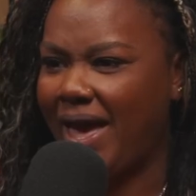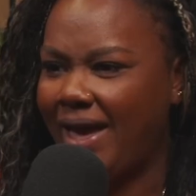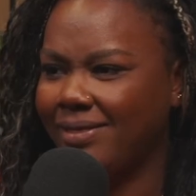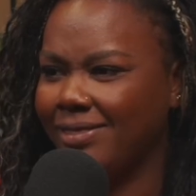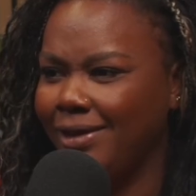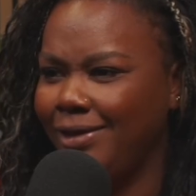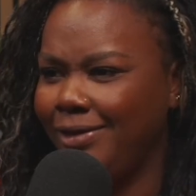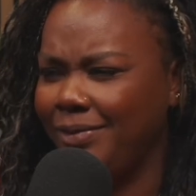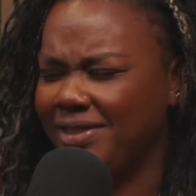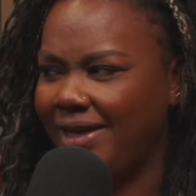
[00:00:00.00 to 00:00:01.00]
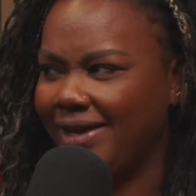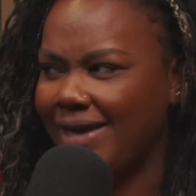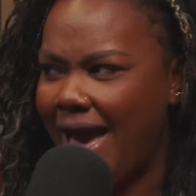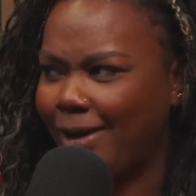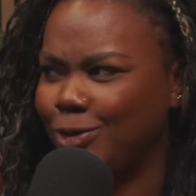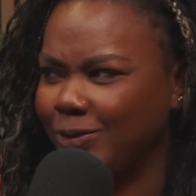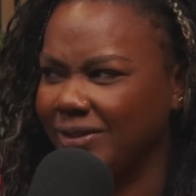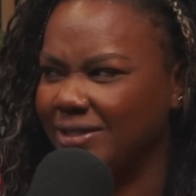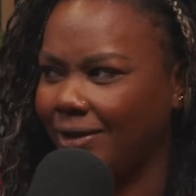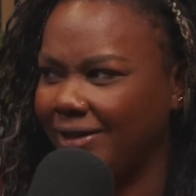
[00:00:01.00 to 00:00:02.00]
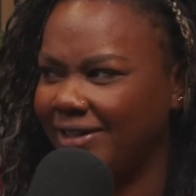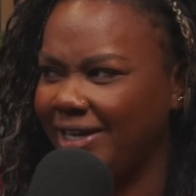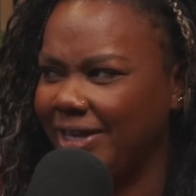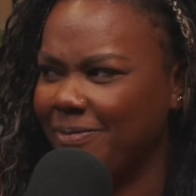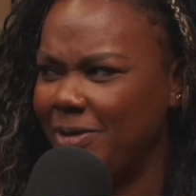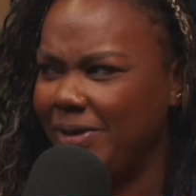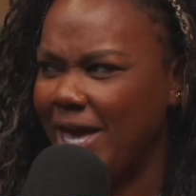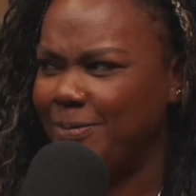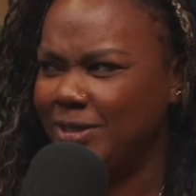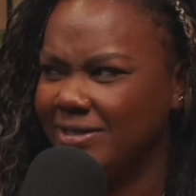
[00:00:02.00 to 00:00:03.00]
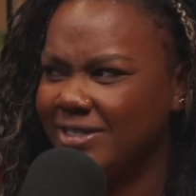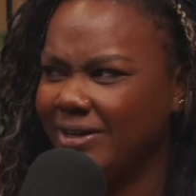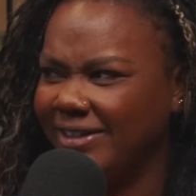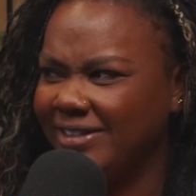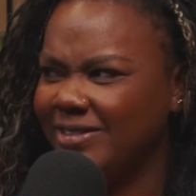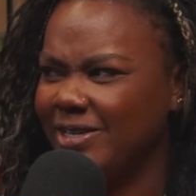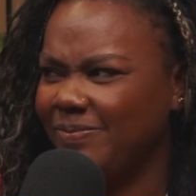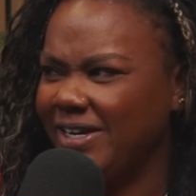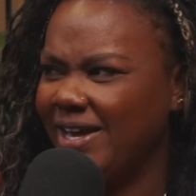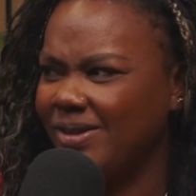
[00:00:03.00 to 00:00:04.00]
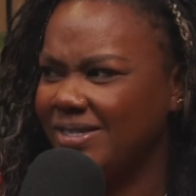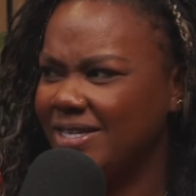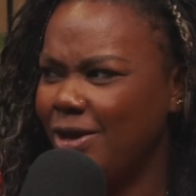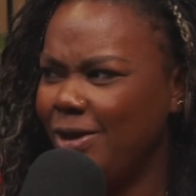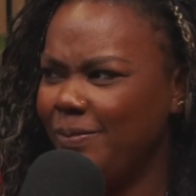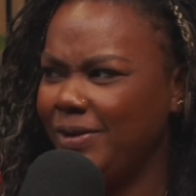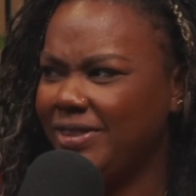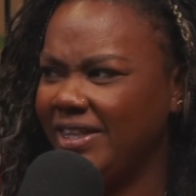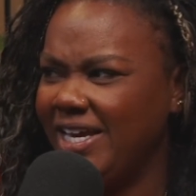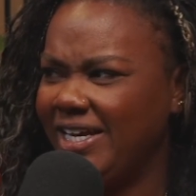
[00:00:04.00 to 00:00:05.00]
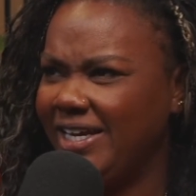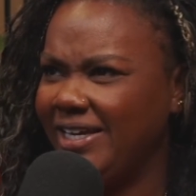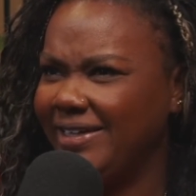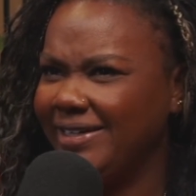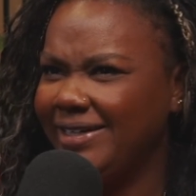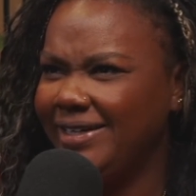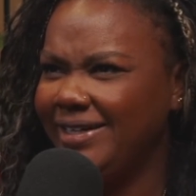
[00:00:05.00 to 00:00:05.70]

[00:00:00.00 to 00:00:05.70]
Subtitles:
bath with like actual salt and like maybe Epsom salt and something else. But the lady,